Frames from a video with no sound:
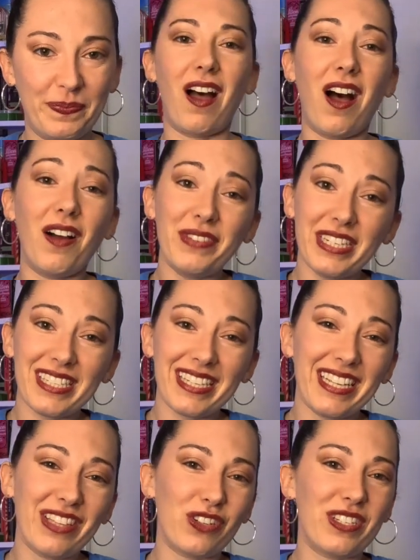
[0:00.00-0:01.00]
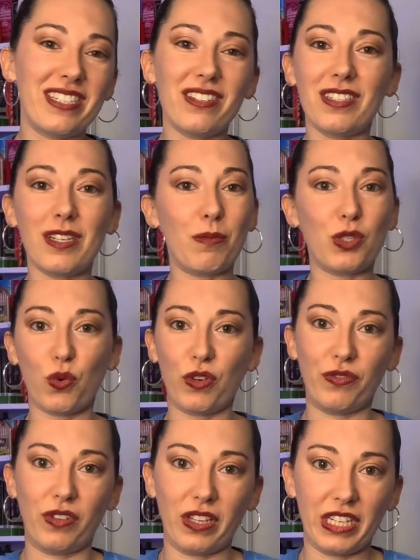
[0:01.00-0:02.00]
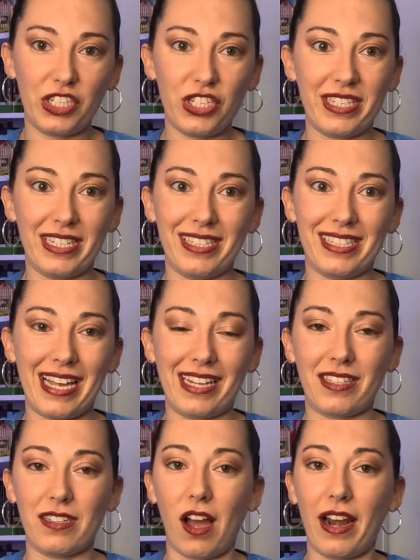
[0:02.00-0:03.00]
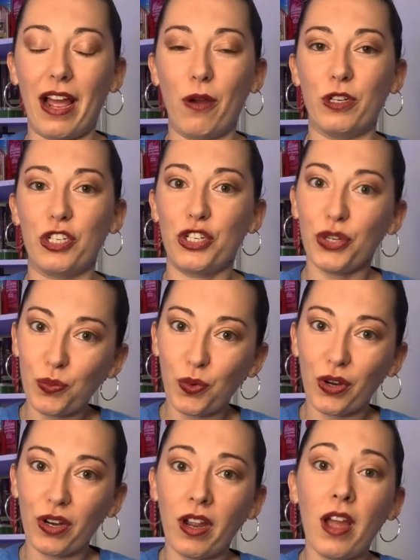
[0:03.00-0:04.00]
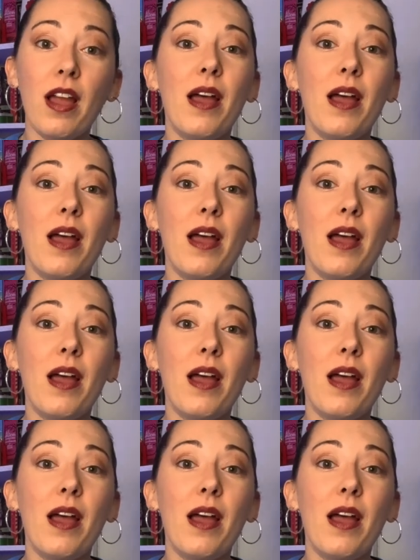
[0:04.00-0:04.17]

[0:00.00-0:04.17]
Obviously, there's still some sort of glitch since that's not how it should work,